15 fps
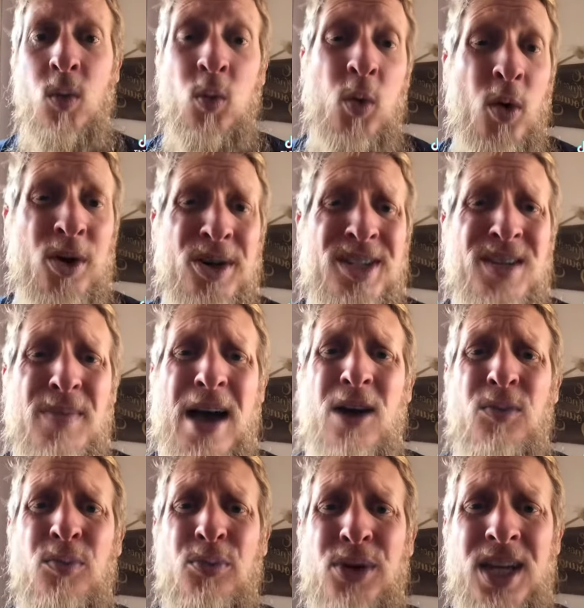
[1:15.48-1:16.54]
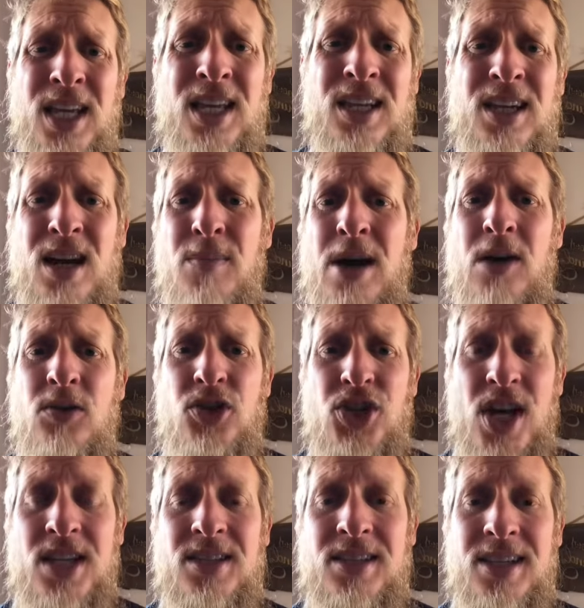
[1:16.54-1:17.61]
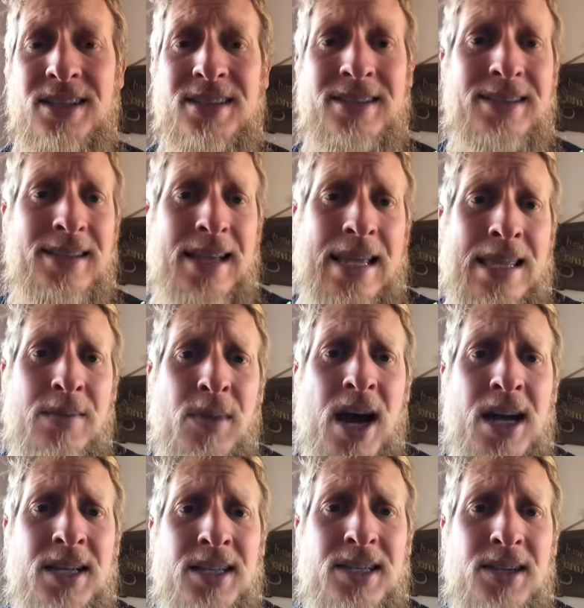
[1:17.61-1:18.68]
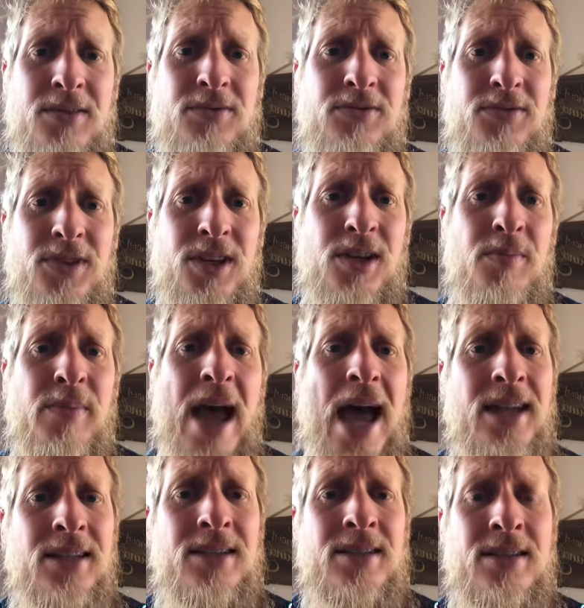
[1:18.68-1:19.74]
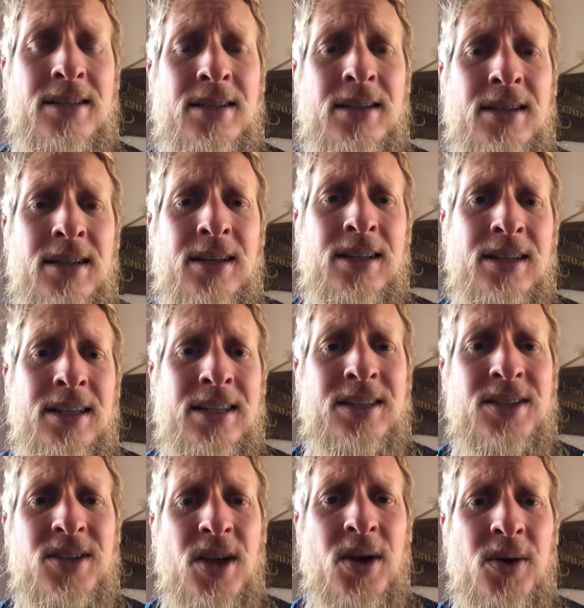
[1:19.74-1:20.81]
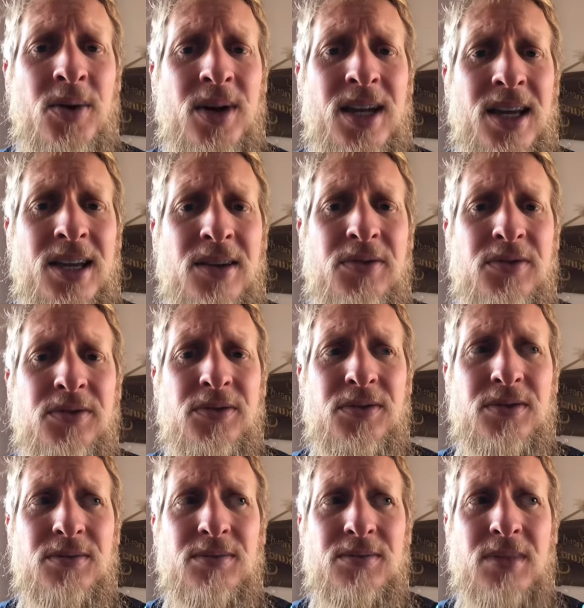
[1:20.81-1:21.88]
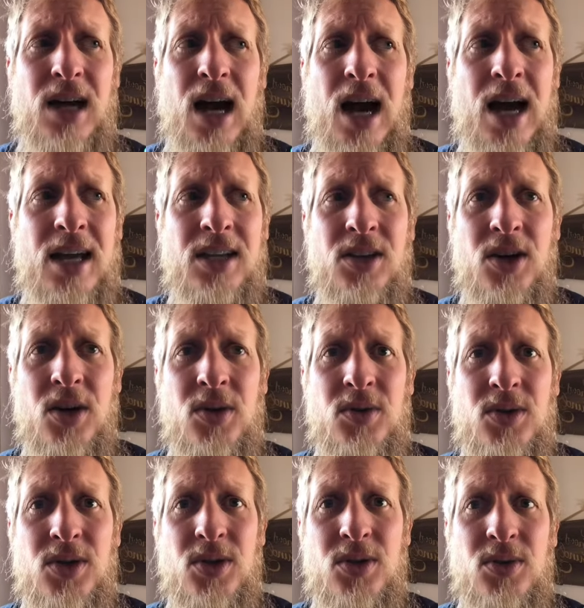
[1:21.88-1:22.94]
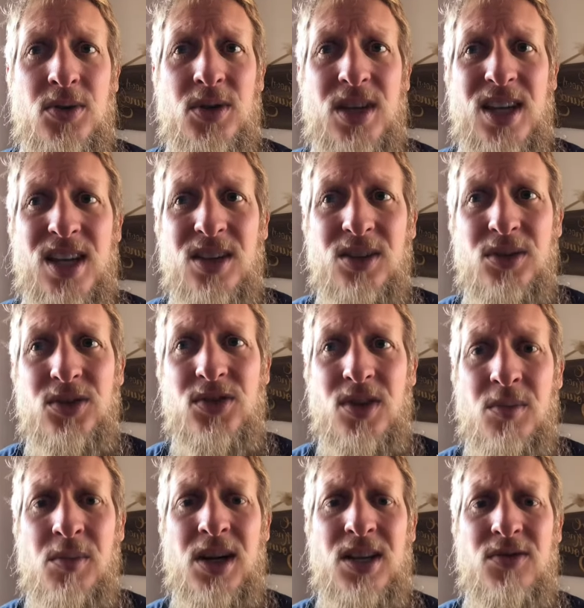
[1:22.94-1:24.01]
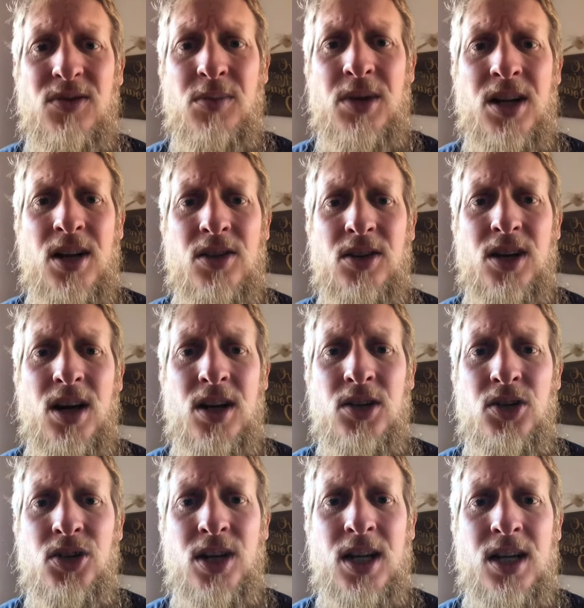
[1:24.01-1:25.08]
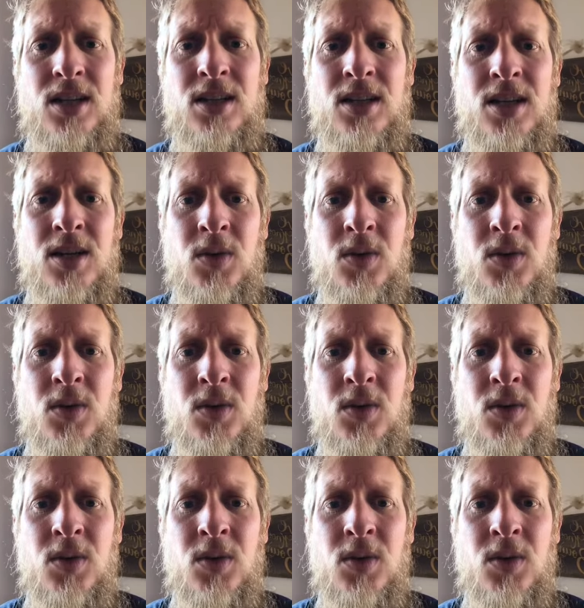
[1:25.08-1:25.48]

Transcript: War is about bringing about justice in the minds of the combatants. And so if I go to kill somebody from another country,